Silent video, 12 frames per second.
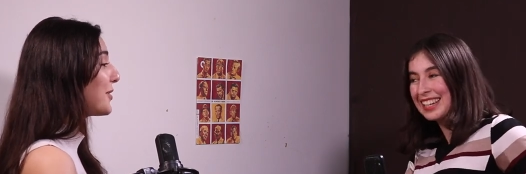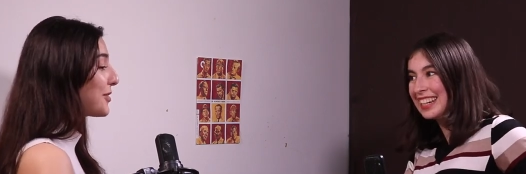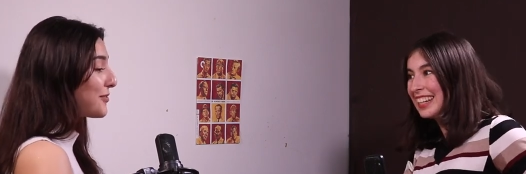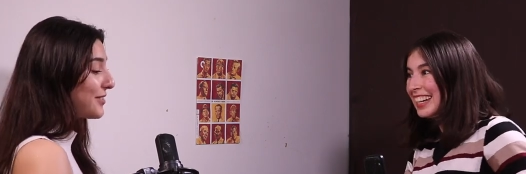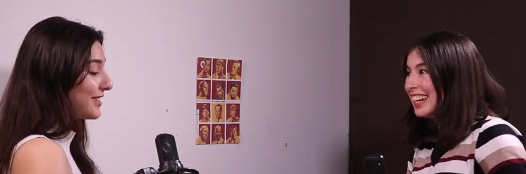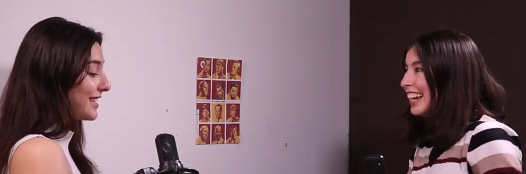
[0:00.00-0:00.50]
Speaker 1: going
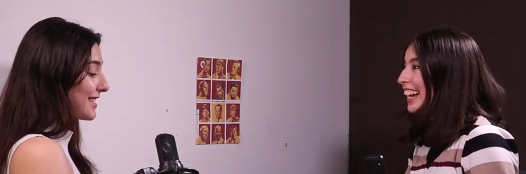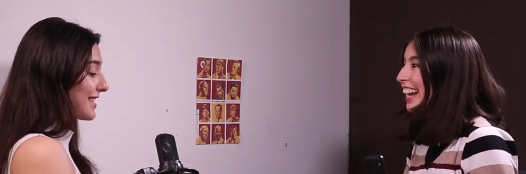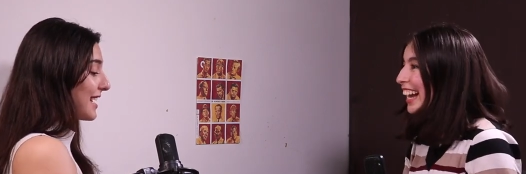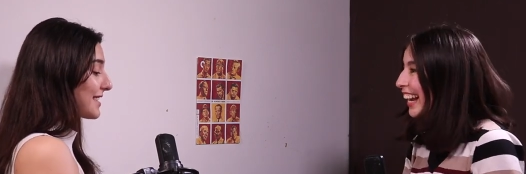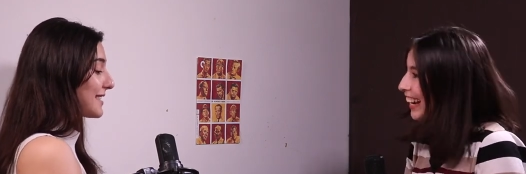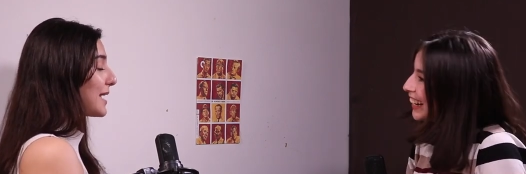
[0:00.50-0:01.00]
over the
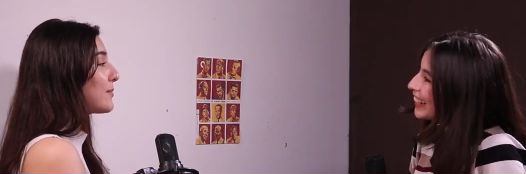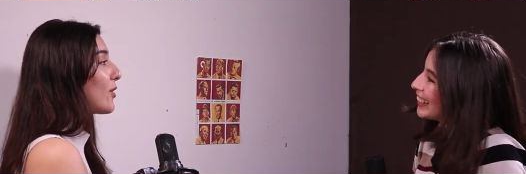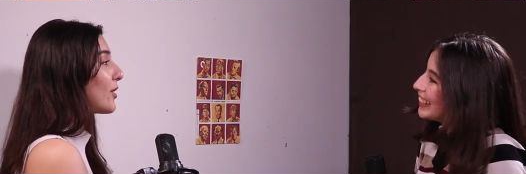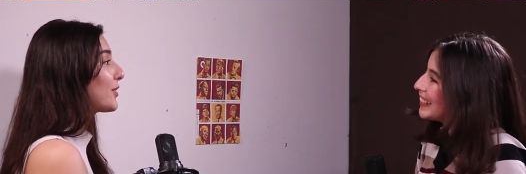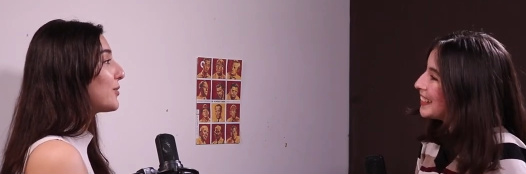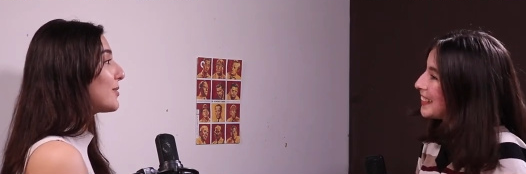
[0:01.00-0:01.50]
exact same
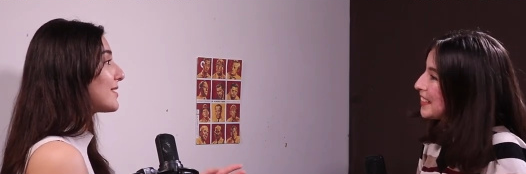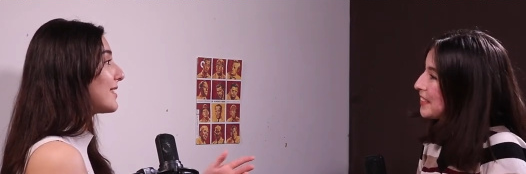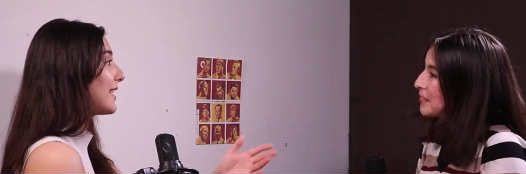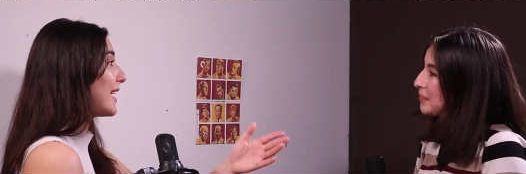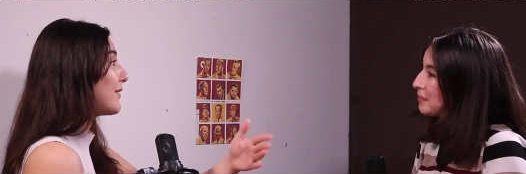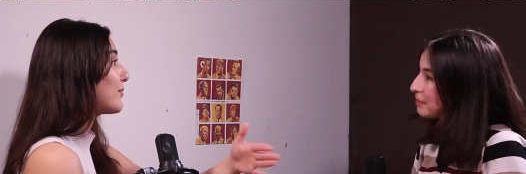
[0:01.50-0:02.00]
arguments
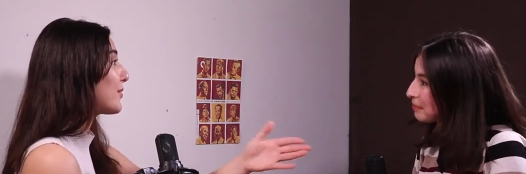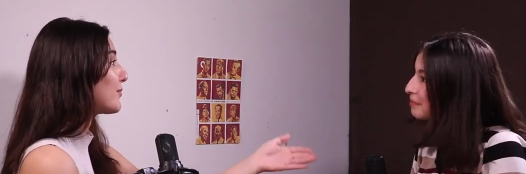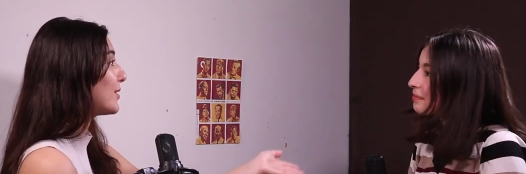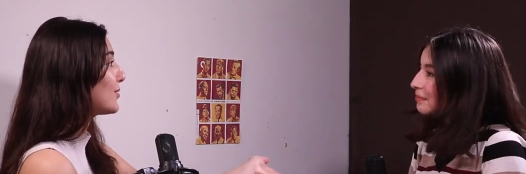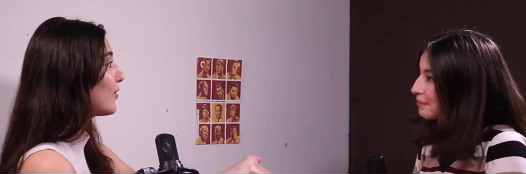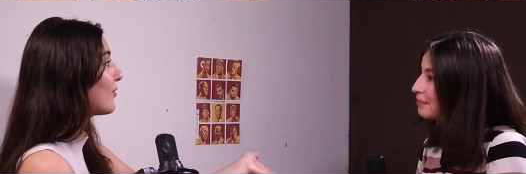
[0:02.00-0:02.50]
that everyone
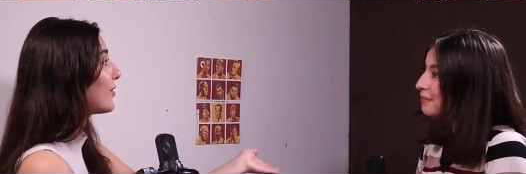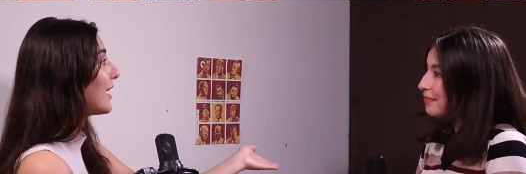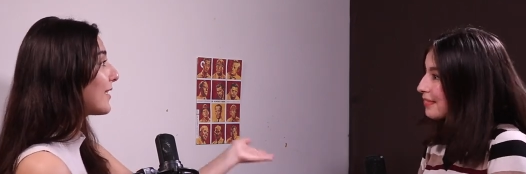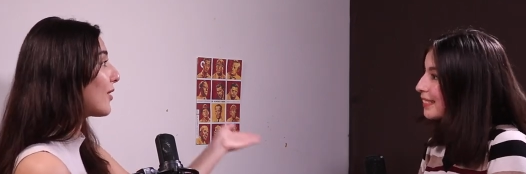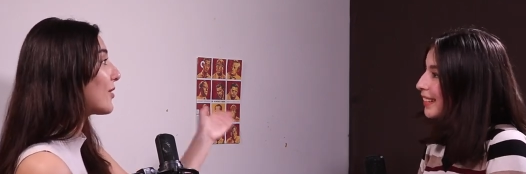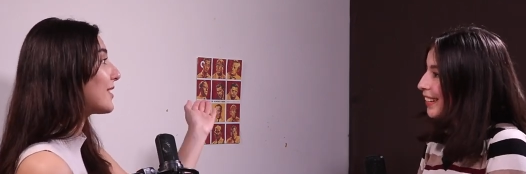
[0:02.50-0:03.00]
went over
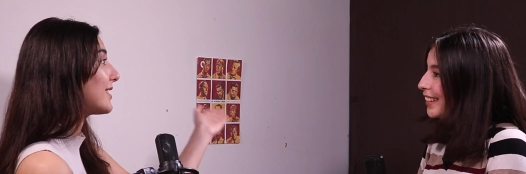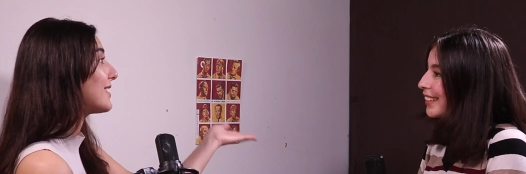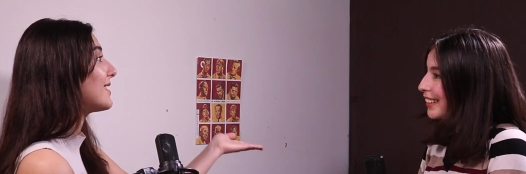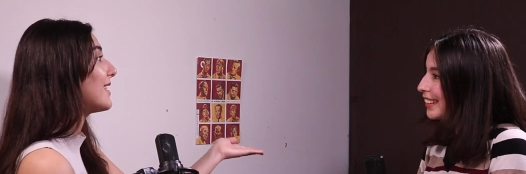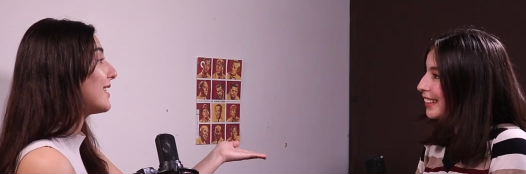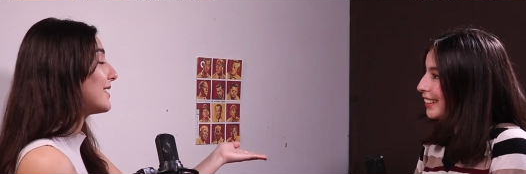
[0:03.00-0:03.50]
and
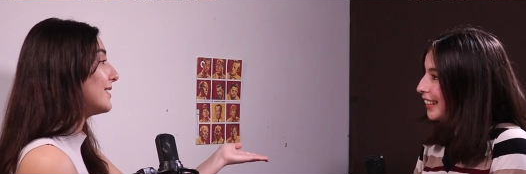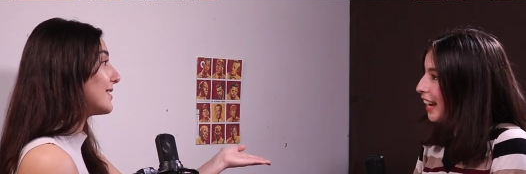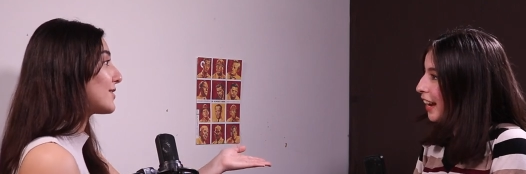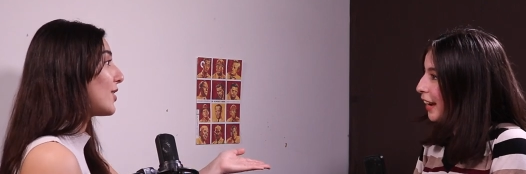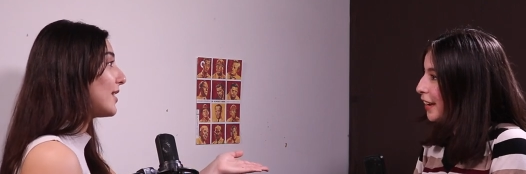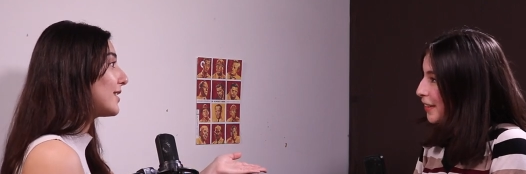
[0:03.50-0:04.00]
already yeah.
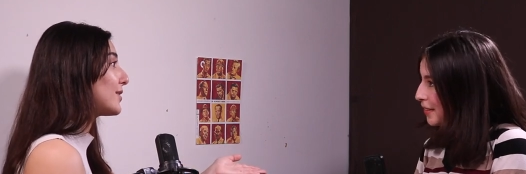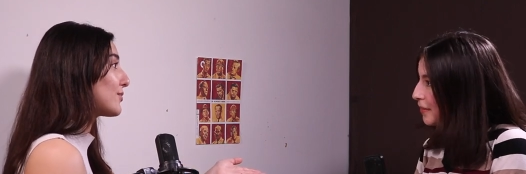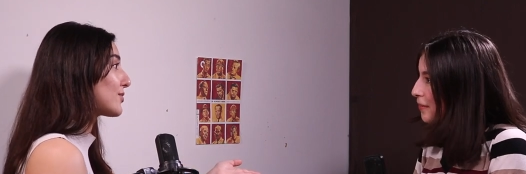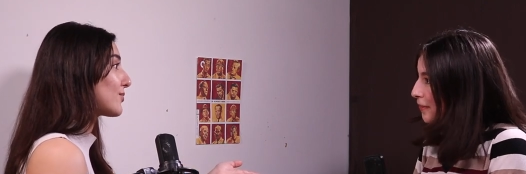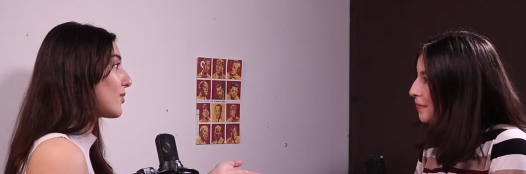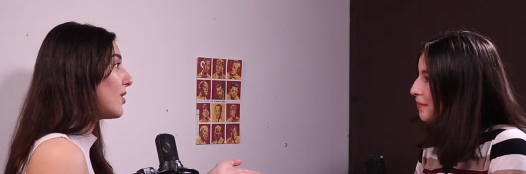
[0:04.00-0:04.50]
decided it
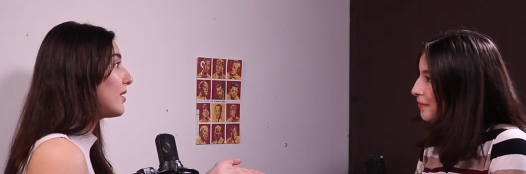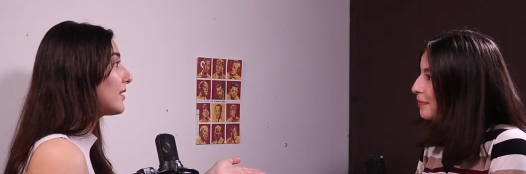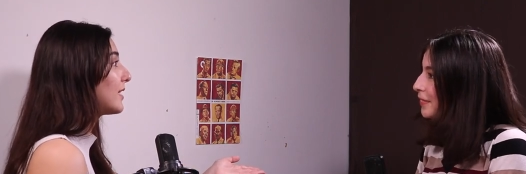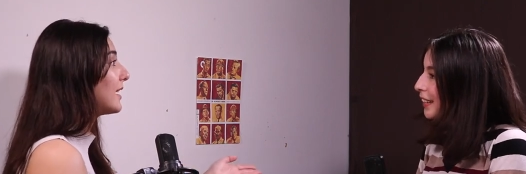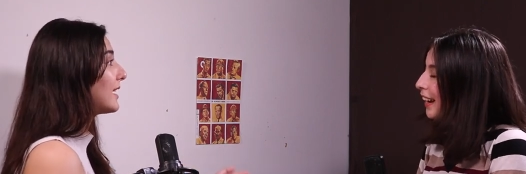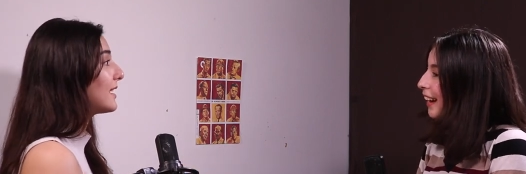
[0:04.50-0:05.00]
was
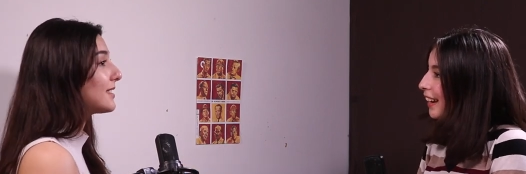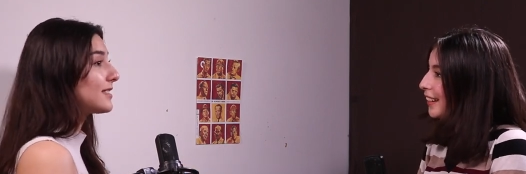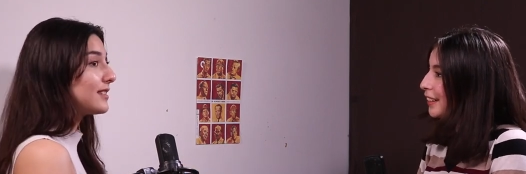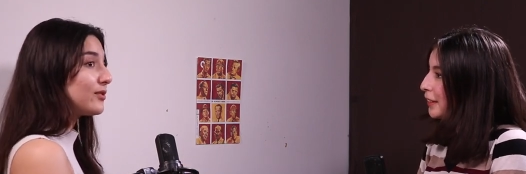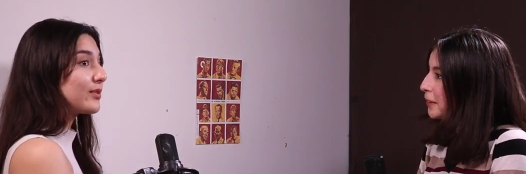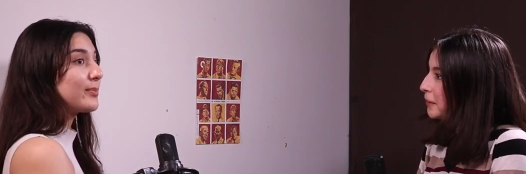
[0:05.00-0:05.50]
wrong yeah
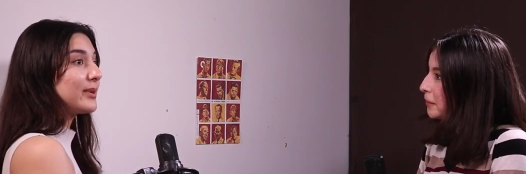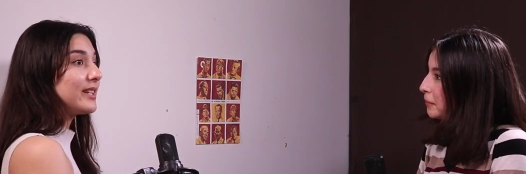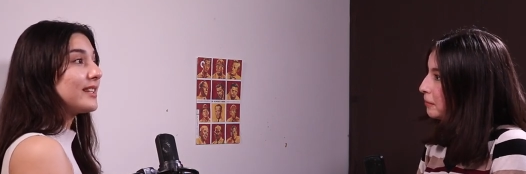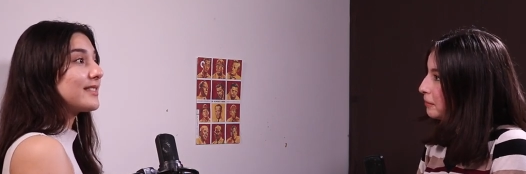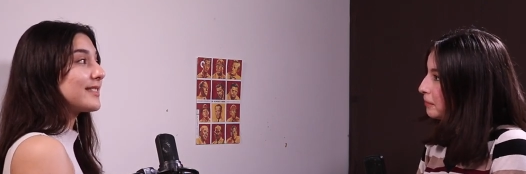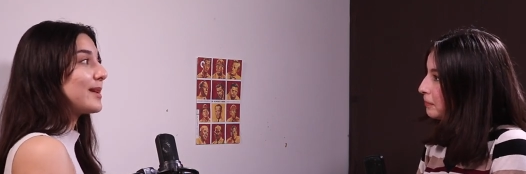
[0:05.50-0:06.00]
he's still
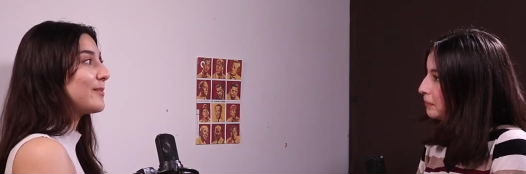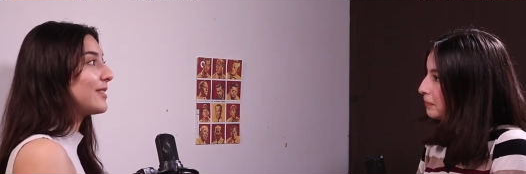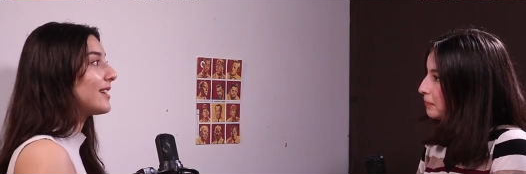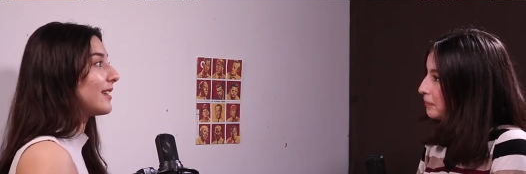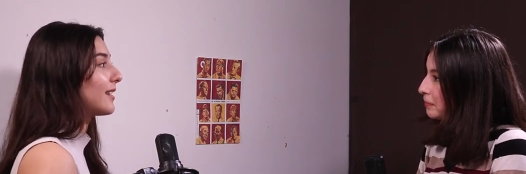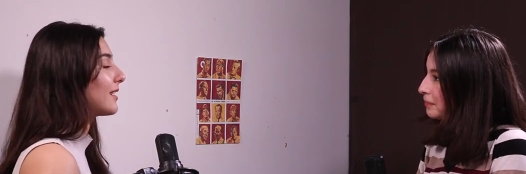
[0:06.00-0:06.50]
repeating the same
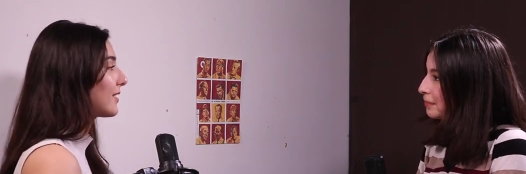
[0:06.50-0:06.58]
thing